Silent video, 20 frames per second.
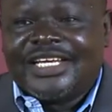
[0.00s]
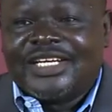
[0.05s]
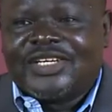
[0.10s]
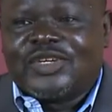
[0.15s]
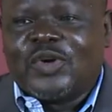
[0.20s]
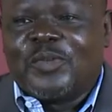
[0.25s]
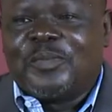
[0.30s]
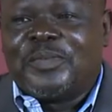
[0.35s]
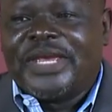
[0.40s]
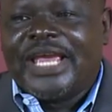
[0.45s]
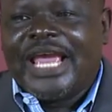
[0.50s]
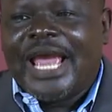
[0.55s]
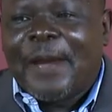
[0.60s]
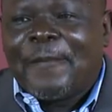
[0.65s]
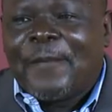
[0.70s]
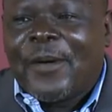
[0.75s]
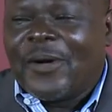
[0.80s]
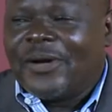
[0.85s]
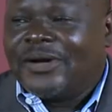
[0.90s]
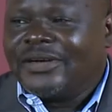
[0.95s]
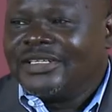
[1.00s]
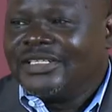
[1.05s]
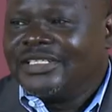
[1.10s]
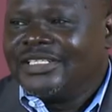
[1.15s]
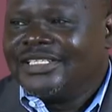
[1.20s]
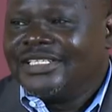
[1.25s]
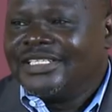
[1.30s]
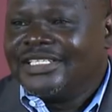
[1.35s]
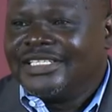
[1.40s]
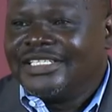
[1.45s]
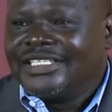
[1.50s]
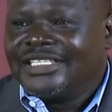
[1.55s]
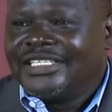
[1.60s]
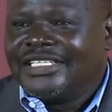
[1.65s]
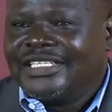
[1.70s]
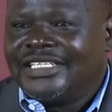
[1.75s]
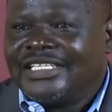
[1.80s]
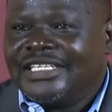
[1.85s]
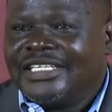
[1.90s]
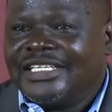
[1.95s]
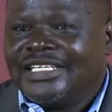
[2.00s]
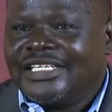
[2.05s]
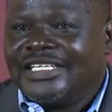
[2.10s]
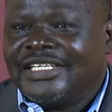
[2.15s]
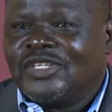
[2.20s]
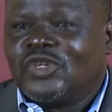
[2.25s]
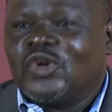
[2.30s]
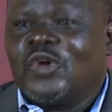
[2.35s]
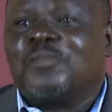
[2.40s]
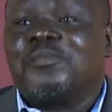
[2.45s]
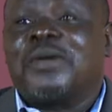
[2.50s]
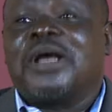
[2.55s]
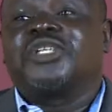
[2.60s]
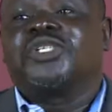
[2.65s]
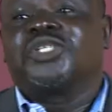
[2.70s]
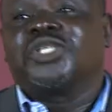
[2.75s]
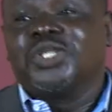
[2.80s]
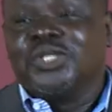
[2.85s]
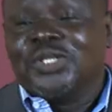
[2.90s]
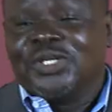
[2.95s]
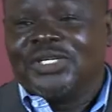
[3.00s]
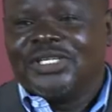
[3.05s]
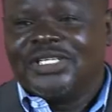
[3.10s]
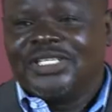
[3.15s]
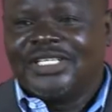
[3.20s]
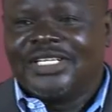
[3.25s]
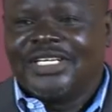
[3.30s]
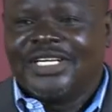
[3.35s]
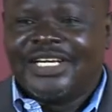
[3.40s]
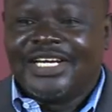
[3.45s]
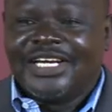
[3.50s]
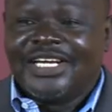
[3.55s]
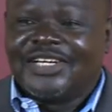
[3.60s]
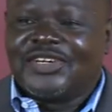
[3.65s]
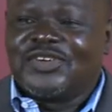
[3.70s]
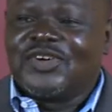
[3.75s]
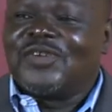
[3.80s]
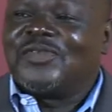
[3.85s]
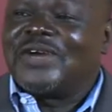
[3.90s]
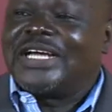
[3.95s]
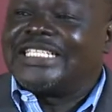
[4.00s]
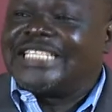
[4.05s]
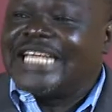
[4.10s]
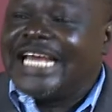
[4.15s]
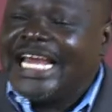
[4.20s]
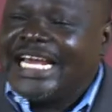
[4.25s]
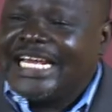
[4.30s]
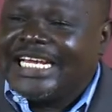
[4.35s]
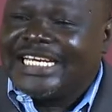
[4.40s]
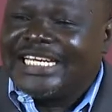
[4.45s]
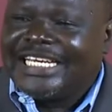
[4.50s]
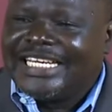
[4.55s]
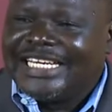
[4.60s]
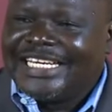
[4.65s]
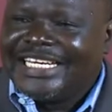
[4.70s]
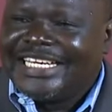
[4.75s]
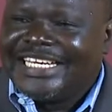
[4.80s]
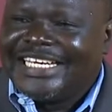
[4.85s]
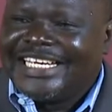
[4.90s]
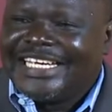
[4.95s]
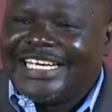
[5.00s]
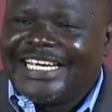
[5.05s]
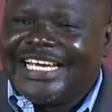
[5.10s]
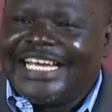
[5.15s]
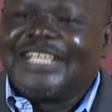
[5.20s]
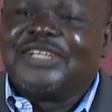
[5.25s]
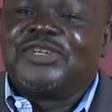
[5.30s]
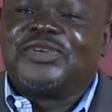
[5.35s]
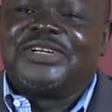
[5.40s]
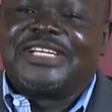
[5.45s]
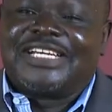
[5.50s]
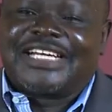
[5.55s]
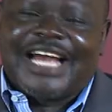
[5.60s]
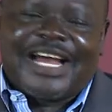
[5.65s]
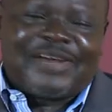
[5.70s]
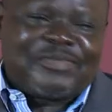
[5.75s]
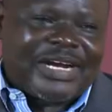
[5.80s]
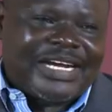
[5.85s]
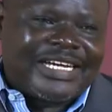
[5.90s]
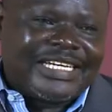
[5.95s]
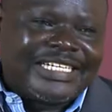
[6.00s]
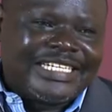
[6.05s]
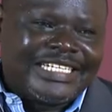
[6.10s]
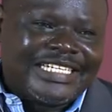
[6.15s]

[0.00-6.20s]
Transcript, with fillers: to be able to pursue, to overtake, and to recover.